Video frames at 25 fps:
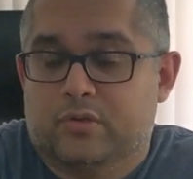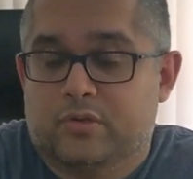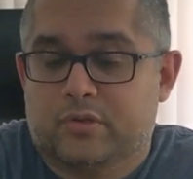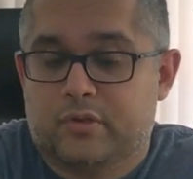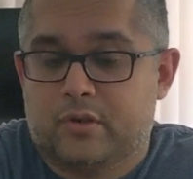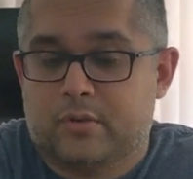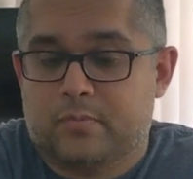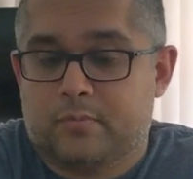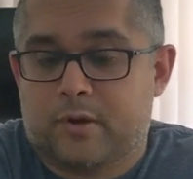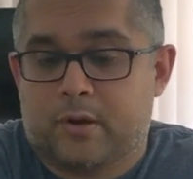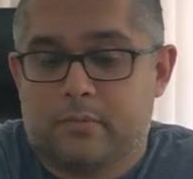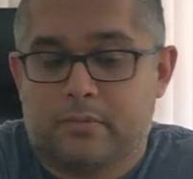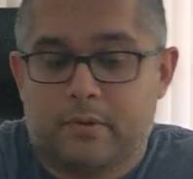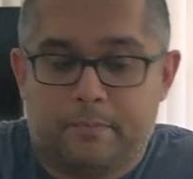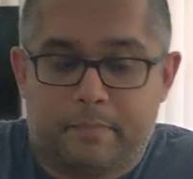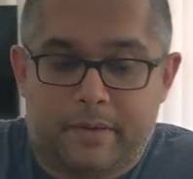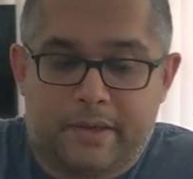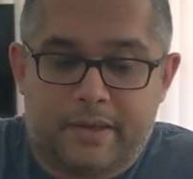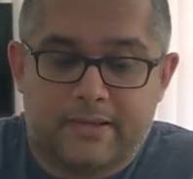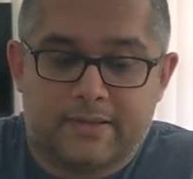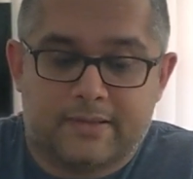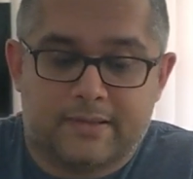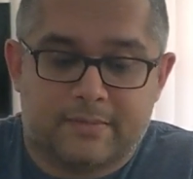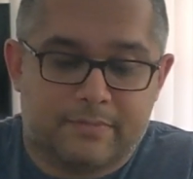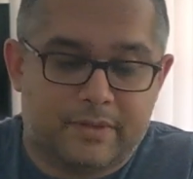So you're probably
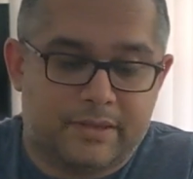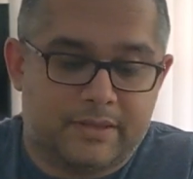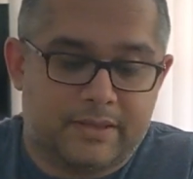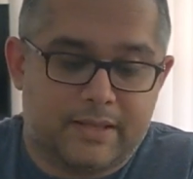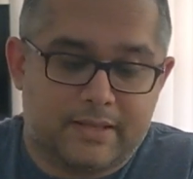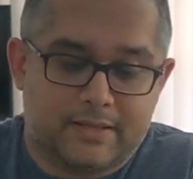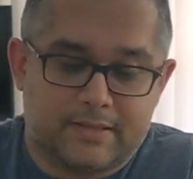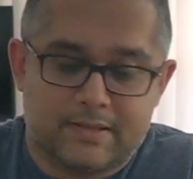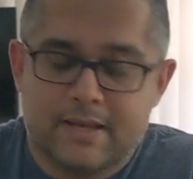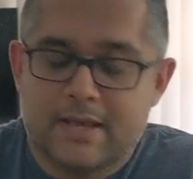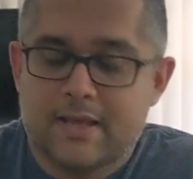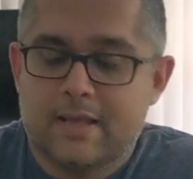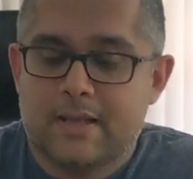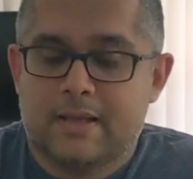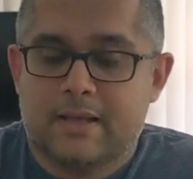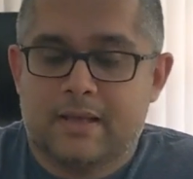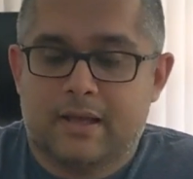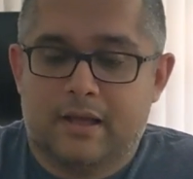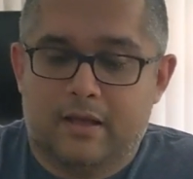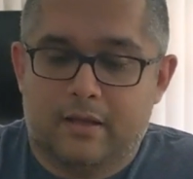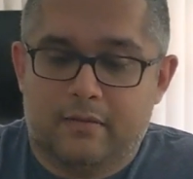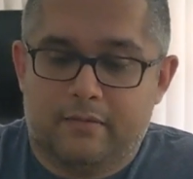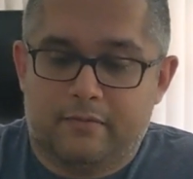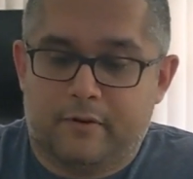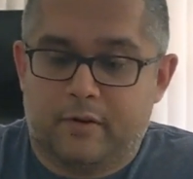picking something that's
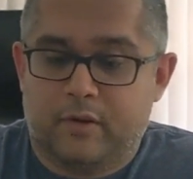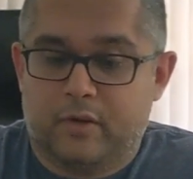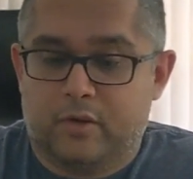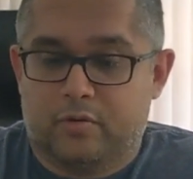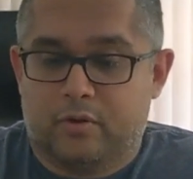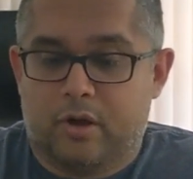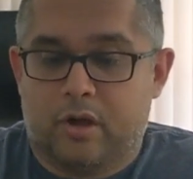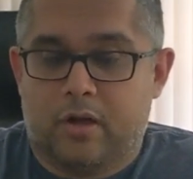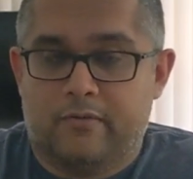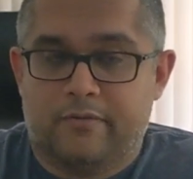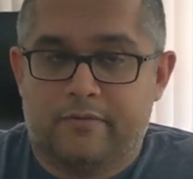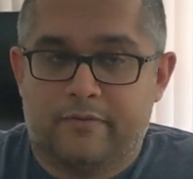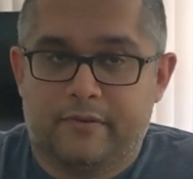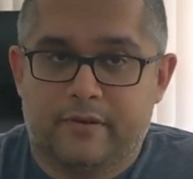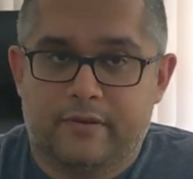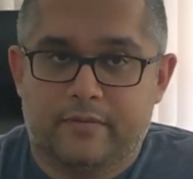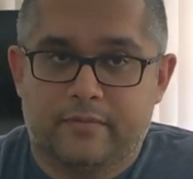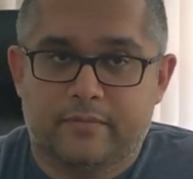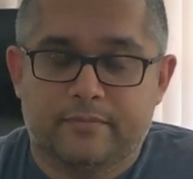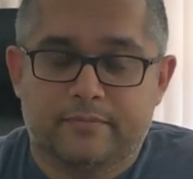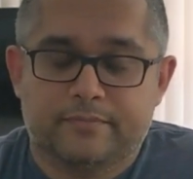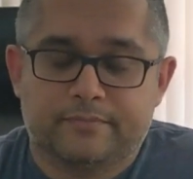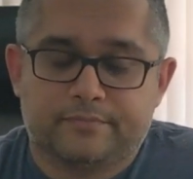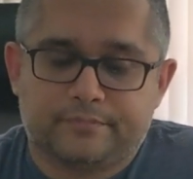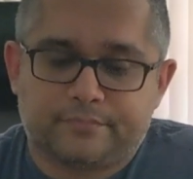further off,
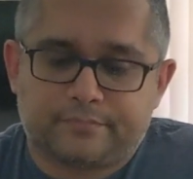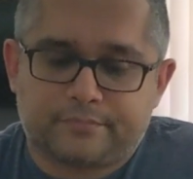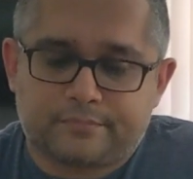and